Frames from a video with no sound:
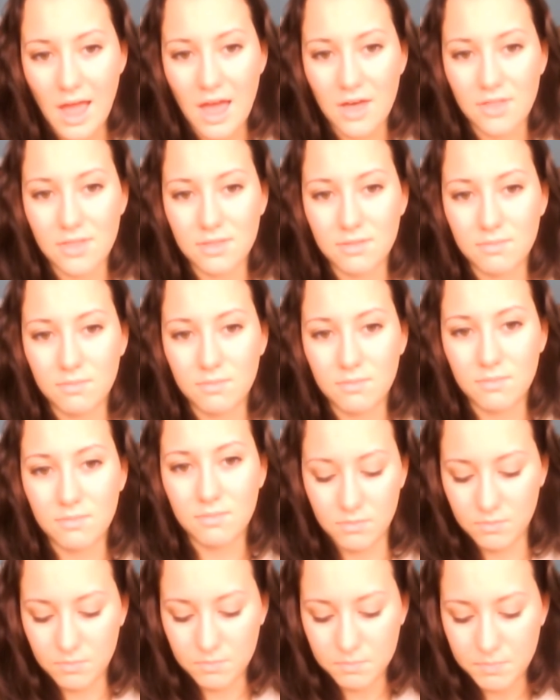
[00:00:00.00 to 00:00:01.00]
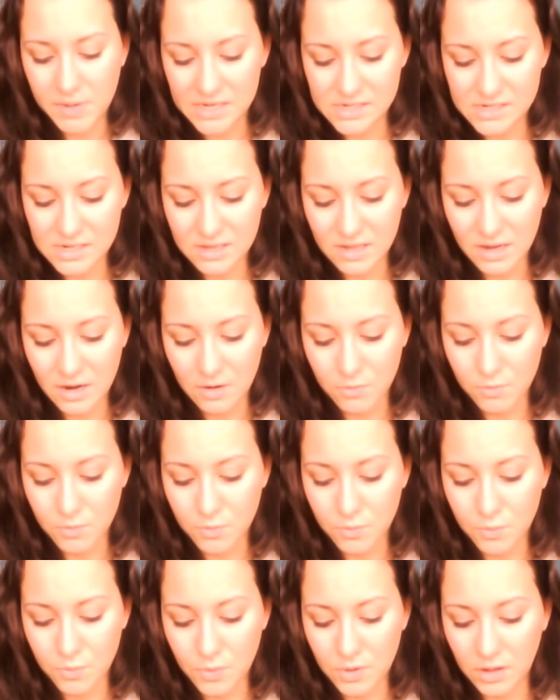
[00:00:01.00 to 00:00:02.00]
And basically, I
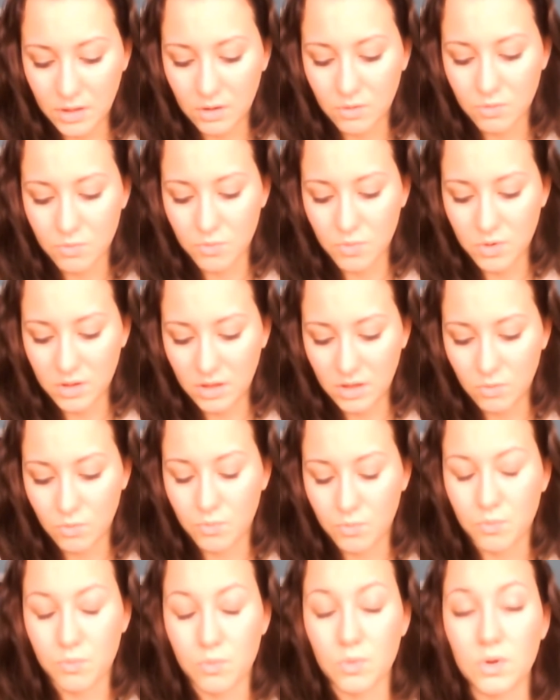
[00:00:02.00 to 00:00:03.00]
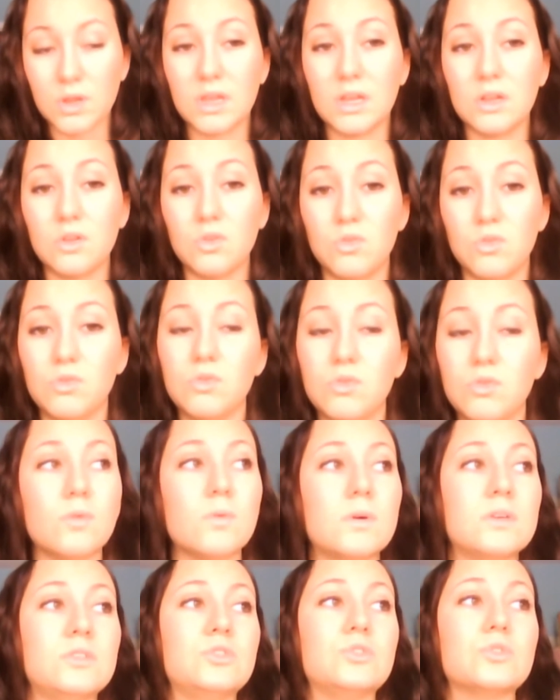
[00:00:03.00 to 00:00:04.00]
really, really, really
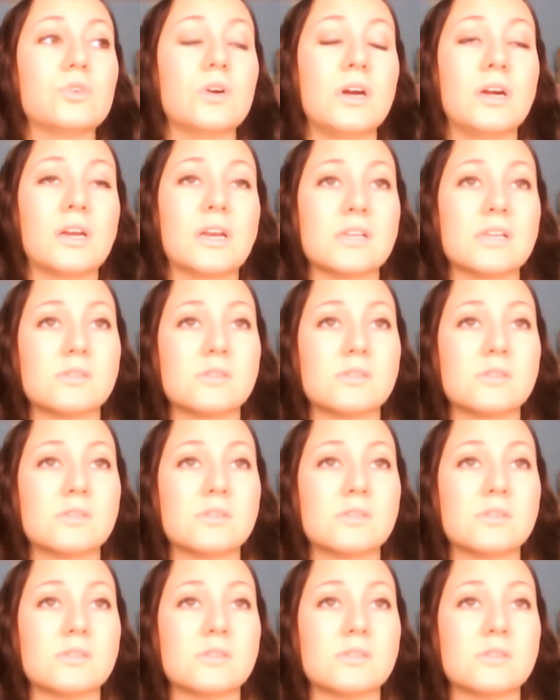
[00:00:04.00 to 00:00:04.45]
do enjoy it.